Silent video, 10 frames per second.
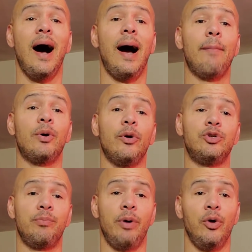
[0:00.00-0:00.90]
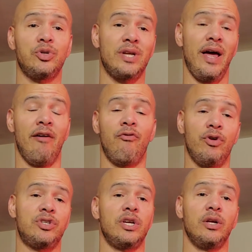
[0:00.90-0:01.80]
I'm going to post
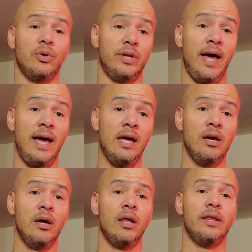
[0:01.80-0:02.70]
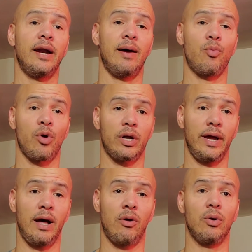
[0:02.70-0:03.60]
every single day that I'm working
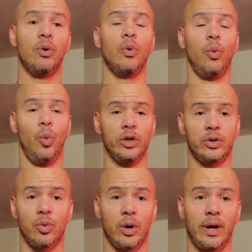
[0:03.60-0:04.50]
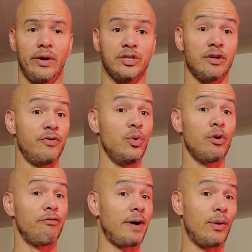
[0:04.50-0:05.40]
out, what the workout is. If you
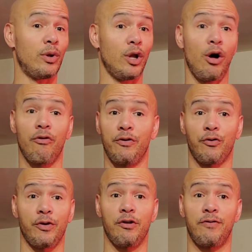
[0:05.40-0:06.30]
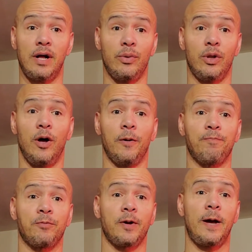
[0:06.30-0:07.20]
want to follow along, feel free to follow along.
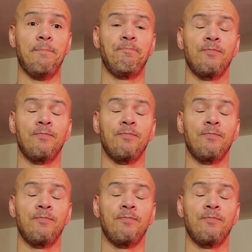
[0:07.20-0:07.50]
Okay.